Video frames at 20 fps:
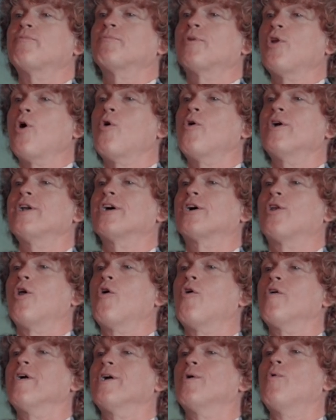from glory to
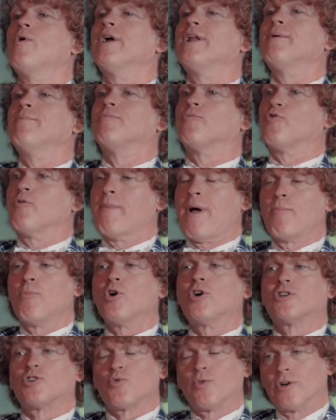glory what am, remember
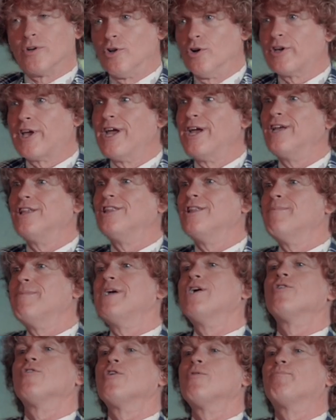because we're looking in the
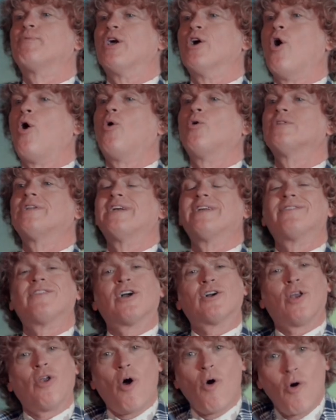mirror beholding the
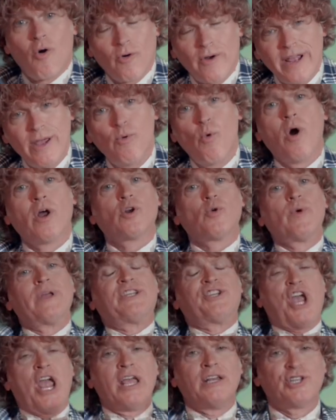glory what are we
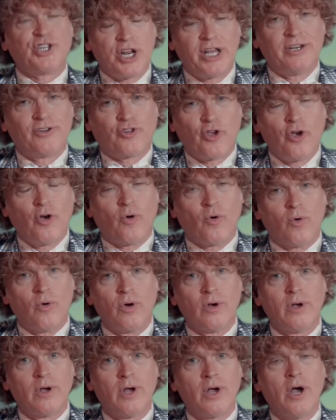changed into mm
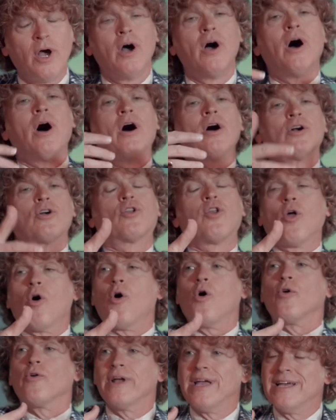-hmm. a
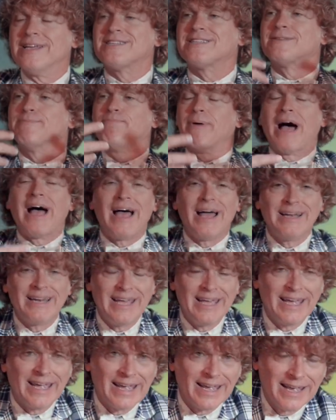glorious
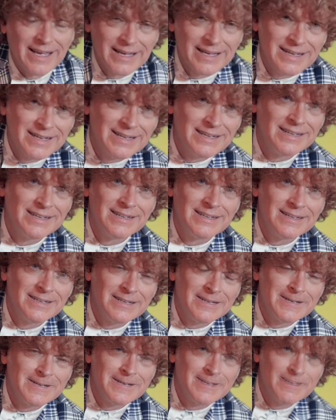body yeah.
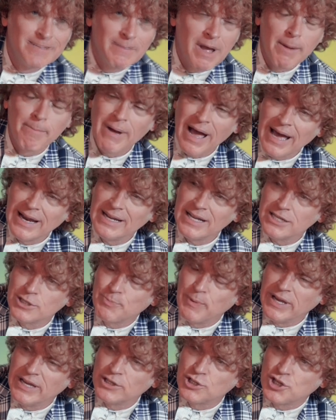my body is
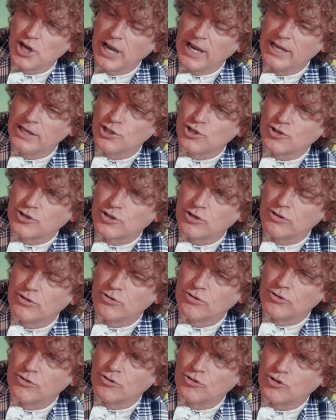being changed
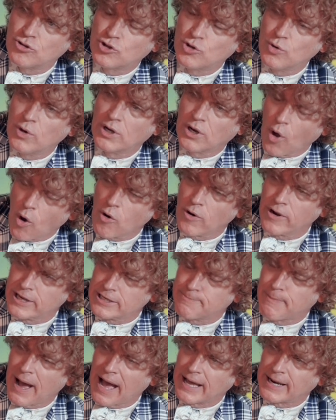to a
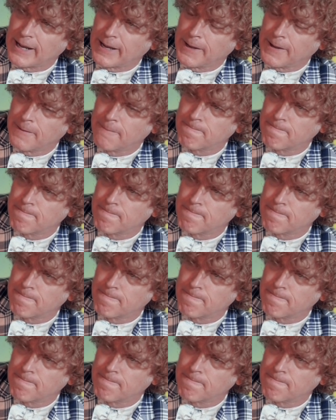glorious body